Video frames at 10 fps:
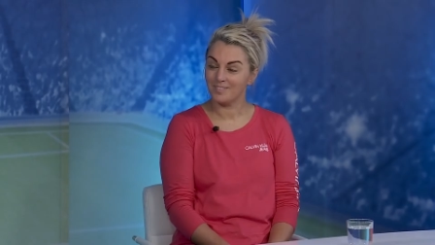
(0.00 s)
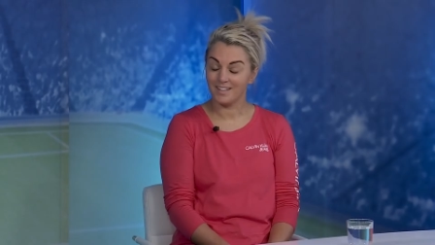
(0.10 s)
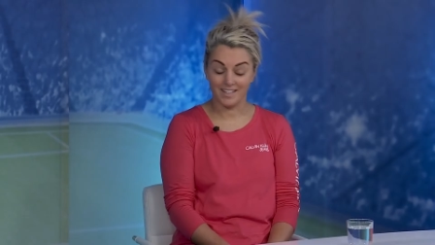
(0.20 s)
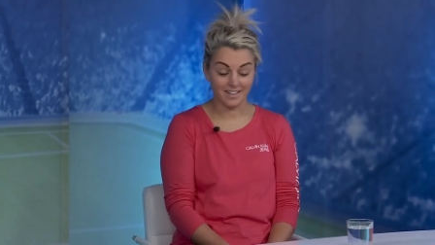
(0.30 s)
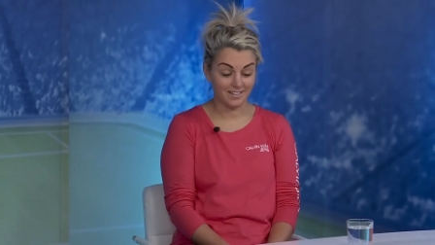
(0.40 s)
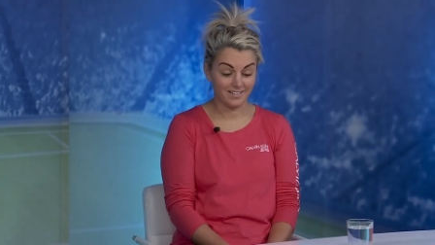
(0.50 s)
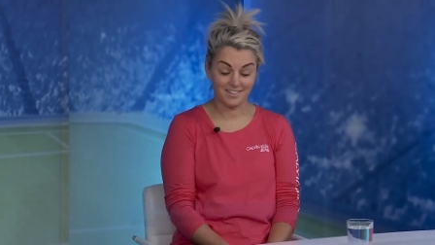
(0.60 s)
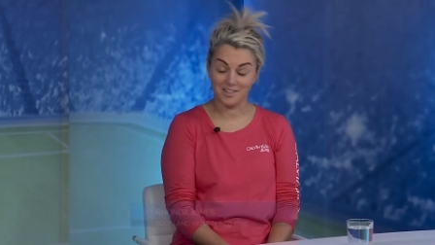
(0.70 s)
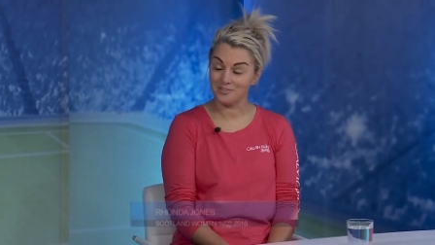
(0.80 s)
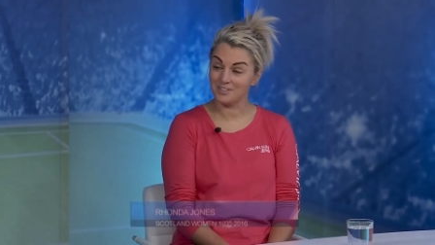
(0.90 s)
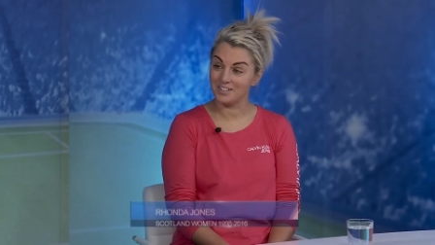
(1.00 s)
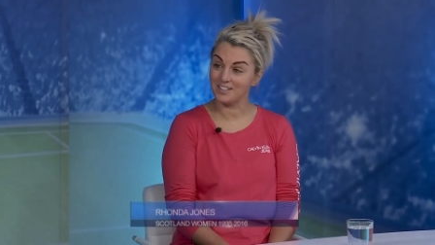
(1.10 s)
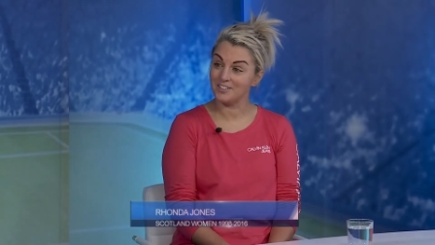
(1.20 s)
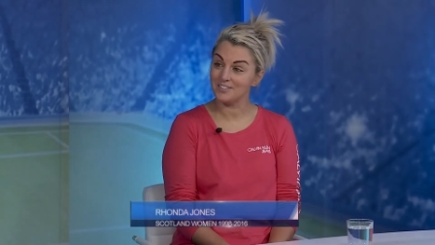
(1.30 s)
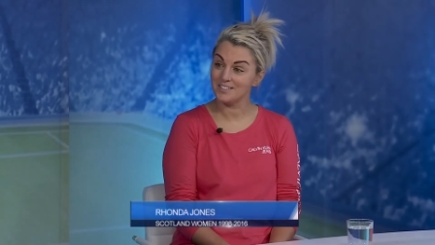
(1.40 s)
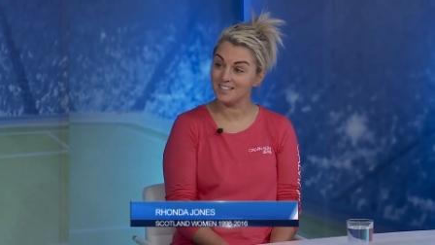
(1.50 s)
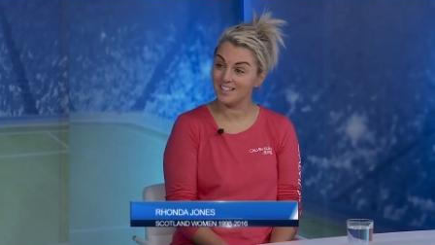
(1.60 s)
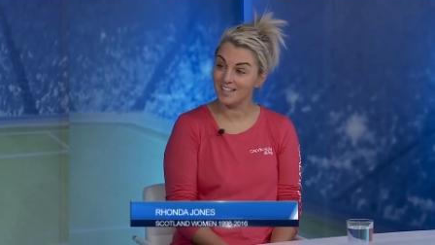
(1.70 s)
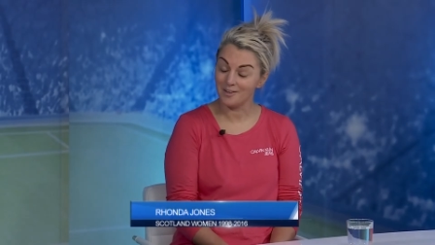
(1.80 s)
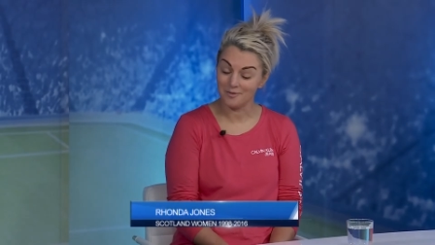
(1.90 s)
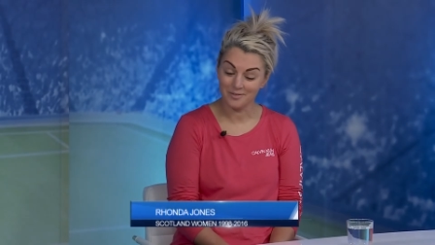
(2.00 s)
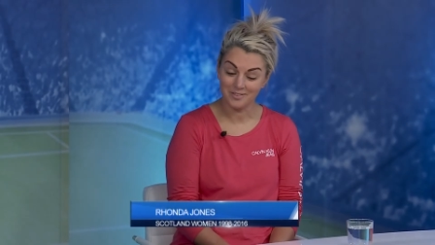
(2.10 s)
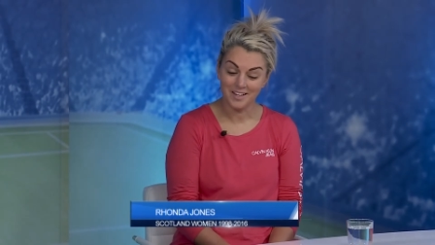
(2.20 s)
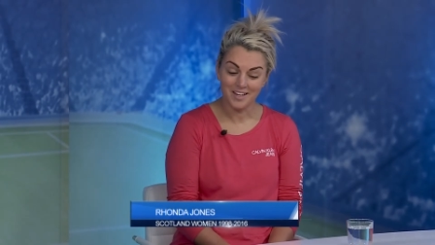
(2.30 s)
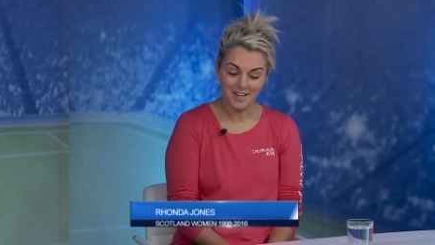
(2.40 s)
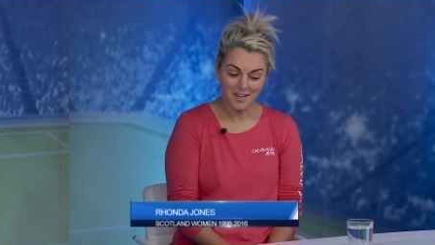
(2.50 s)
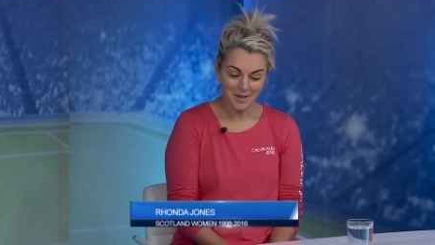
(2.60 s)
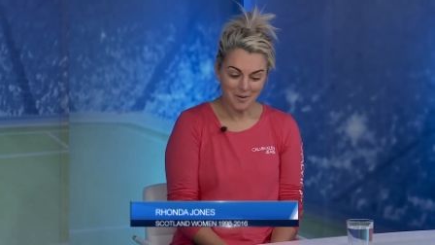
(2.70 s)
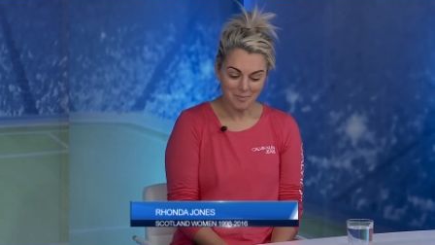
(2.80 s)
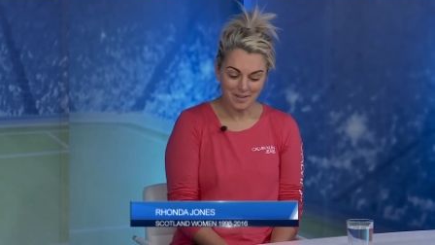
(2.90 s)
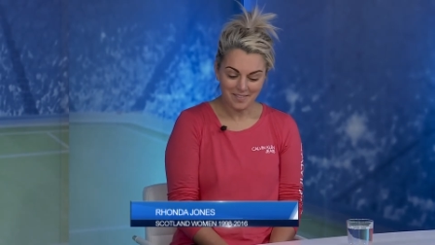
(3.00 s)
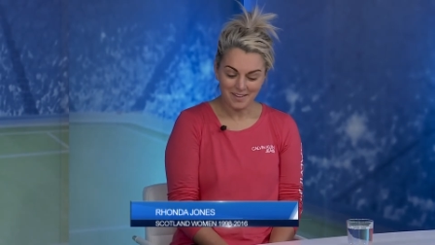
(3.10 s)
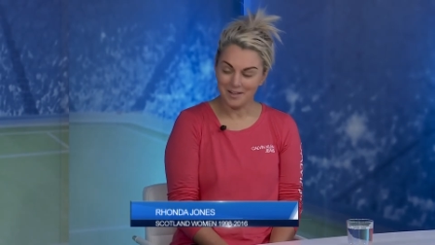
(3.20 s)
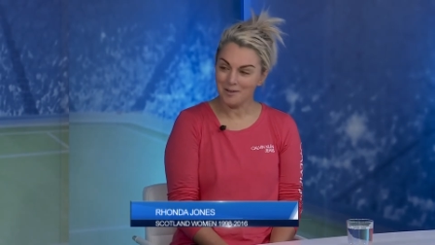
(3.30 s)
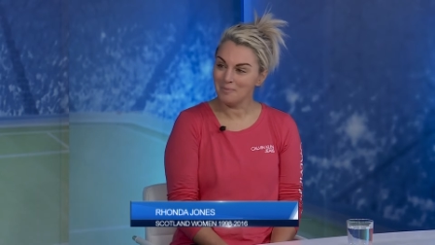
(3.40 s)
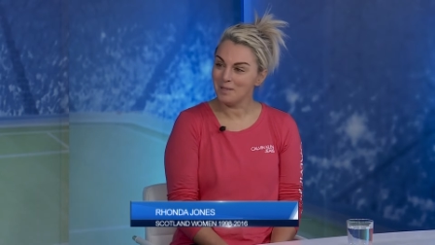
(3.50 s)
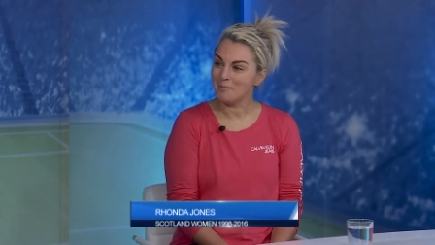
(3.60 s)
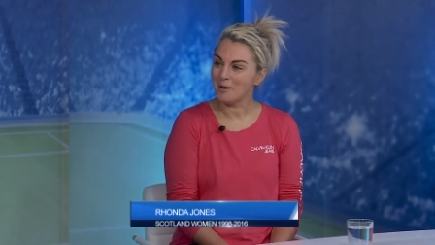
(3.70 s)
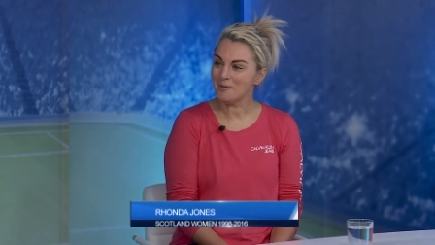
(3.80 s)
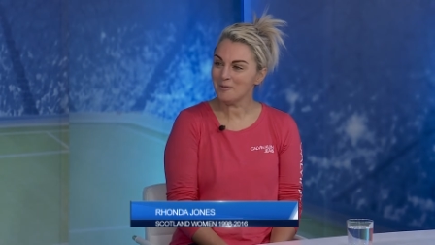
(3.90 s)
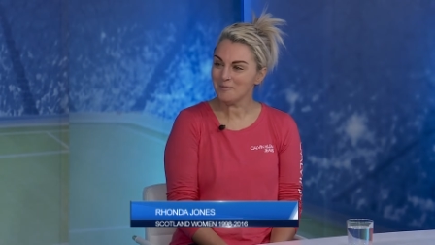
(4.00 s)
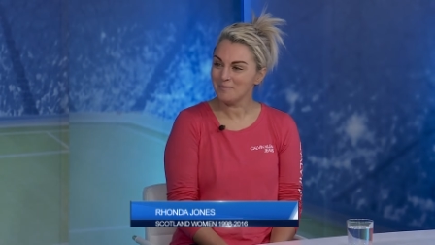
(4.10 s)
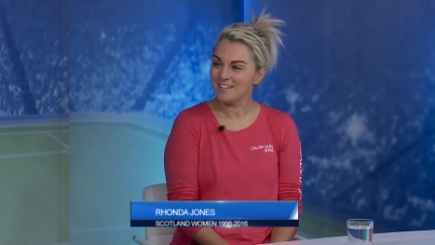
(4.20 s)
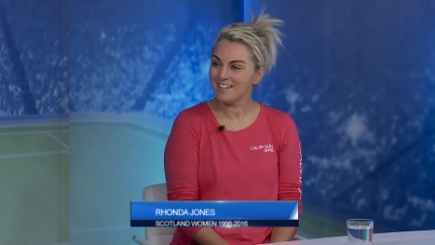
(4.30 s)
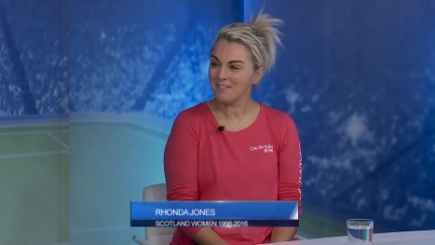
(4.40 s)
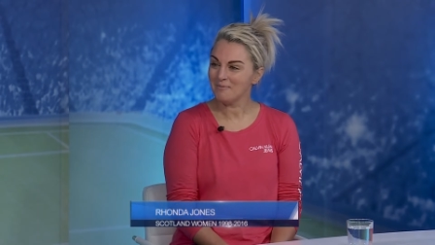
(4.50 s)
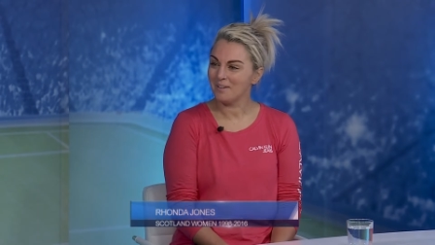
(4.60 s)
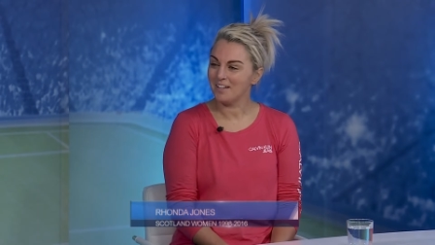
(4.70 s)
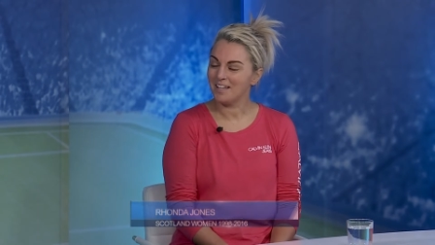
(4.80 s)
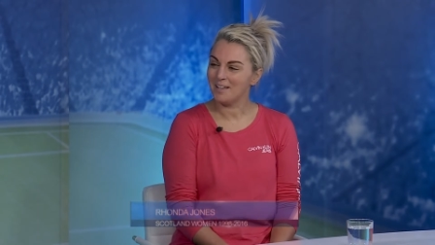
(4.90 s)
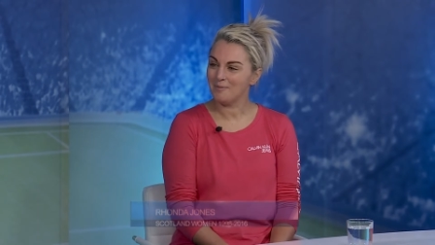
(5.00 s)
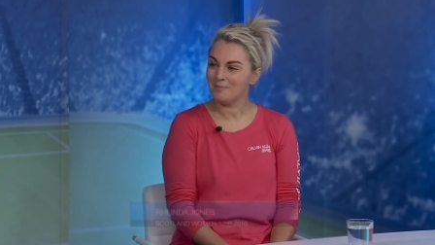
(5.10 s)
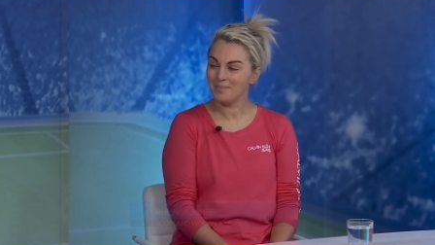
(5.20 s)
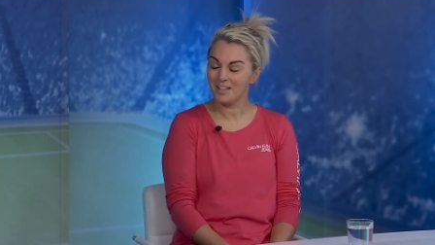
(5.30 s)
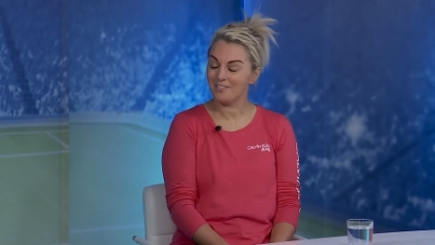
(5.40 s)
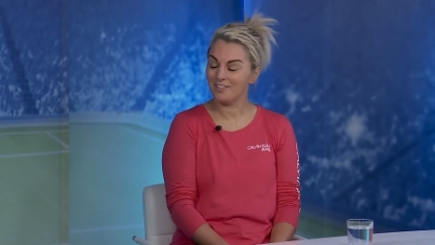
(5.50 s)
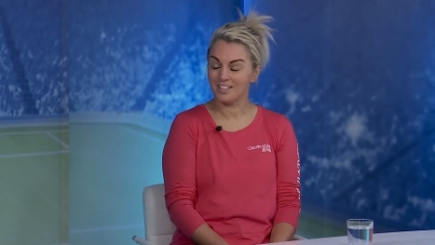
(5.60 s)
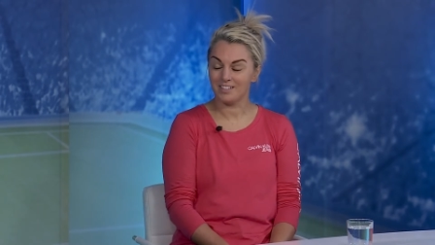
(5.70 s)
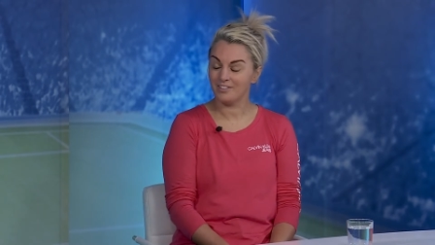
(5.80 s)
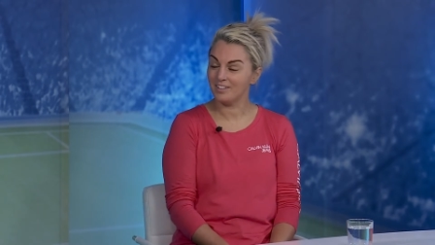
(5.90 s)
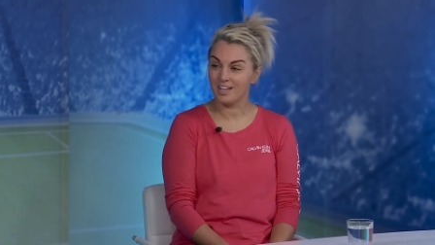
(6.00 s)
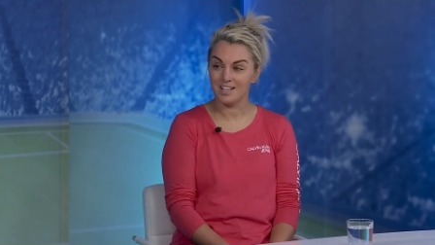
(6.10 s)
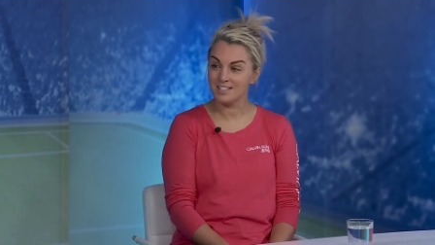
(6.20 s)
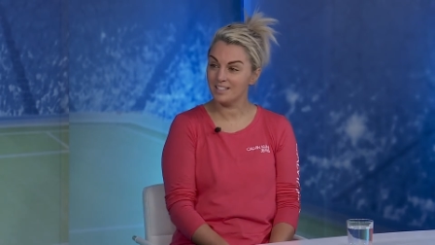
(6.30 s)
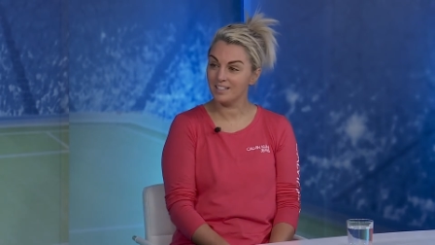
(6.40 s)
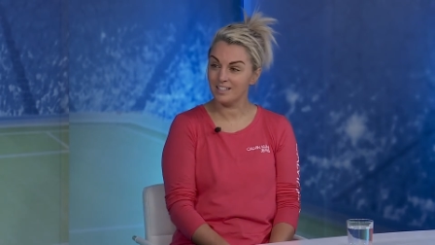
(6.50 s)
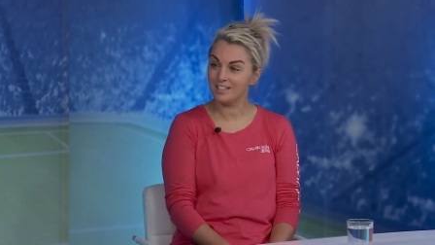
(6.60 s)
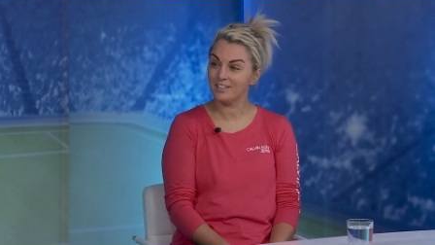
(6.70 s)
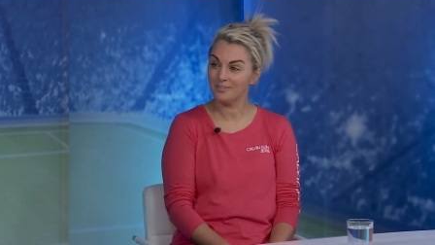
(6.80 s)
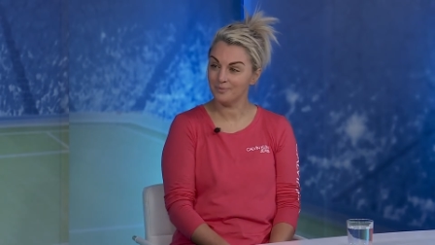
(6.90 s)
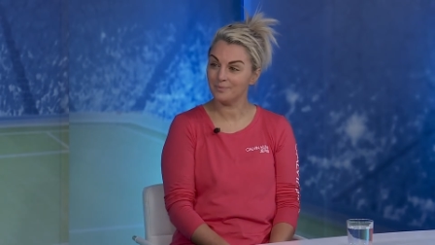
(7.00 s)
Yeah, definitely does. Yeah, I've been there, been about, Peter, but yeah, I've had a fantastic career.